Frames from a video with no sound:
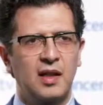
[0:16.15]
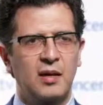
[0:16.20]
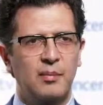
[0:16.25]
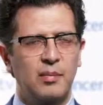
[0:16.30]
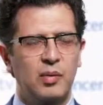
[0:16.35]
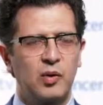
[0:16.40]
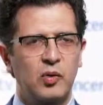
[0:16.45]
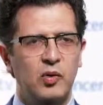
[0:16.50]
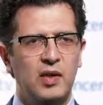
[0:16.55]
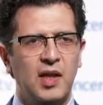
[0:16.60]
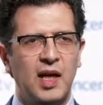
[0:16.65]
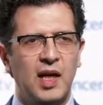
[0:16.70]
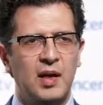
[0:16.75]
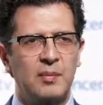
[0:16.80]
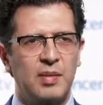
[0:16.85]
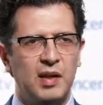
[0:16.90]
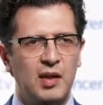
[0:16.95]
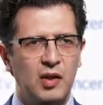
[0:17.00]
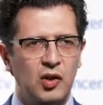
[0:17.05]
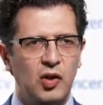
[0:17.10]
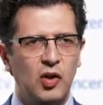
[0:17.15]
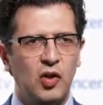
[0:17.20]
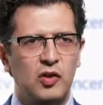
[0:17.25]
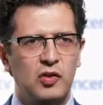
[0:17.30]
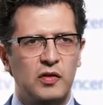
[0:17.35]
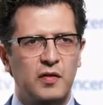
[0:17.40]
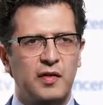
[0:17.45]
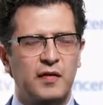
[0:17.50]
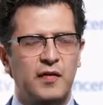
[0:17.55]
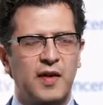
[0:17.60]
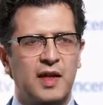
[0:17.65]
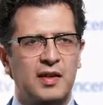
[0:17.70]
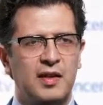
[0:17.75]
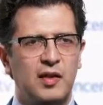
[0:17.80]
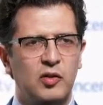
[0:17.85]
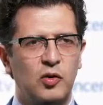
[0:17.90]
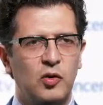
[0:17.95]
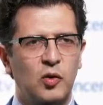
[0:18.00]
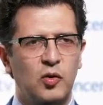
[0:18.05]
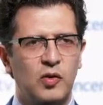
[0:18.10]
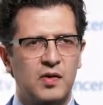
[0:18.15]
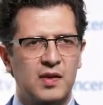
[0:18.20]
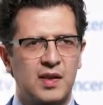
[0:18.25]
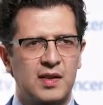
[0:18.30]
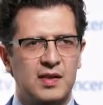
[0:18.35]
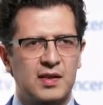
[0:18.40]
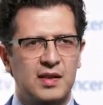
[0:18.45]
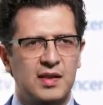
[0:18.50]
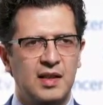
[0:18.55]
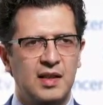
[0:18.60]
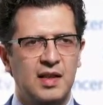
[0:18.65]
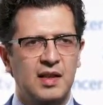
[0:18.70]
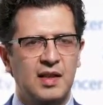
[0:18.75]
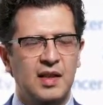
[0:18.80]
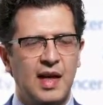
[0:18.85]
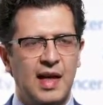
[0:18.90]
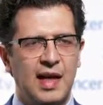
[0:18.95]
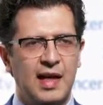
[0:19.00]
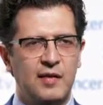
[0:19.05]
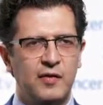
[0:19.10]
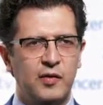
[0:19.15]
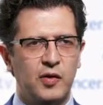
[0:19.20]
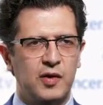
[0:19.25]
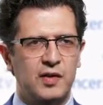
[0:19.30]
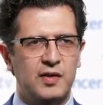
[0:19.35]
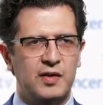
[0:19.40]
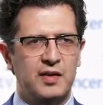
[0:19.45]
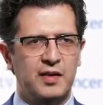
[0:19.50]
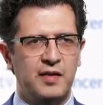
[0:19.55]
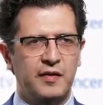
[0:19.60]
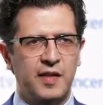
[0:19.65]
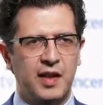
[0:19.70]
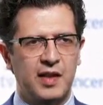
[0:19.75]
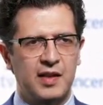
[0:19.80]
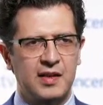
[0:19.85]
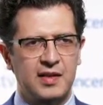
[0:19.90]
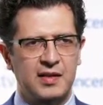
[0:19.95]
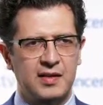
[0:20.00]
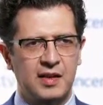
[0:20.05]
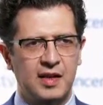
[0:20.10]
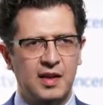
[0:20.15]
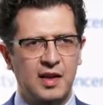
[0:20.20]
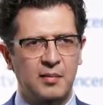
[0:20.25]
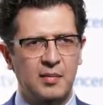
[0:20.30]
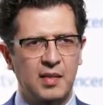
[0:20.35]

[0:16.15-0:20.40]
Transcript: blue dye because of the fact it causes adverse events,